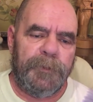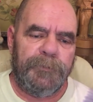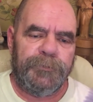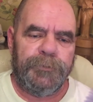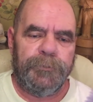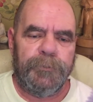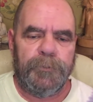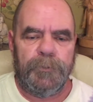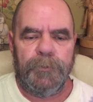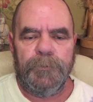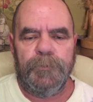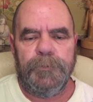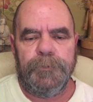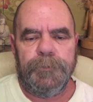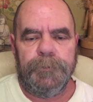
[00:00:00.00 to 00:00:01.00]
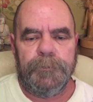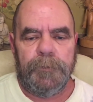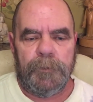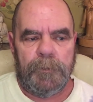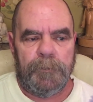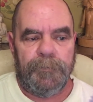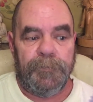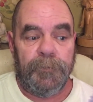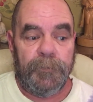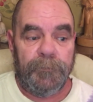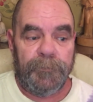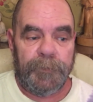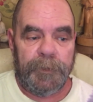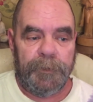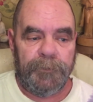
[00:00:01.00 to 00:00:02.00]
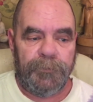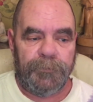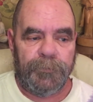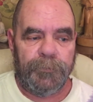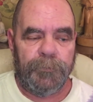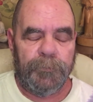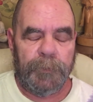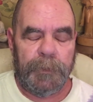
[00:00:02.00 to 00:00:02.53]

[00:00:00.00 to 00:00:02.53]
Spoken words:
to or would offer advice,